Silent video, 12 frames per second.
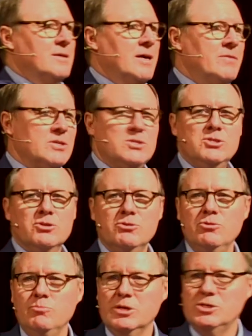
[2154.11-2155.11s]
And this is your
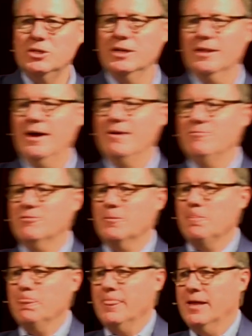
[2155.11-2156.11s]
new mission in life.
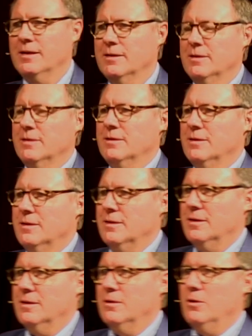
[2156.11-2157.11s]

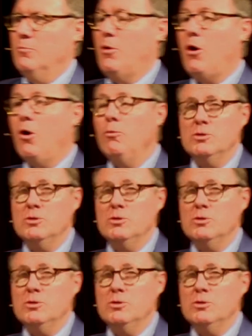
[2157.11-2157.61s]
Paul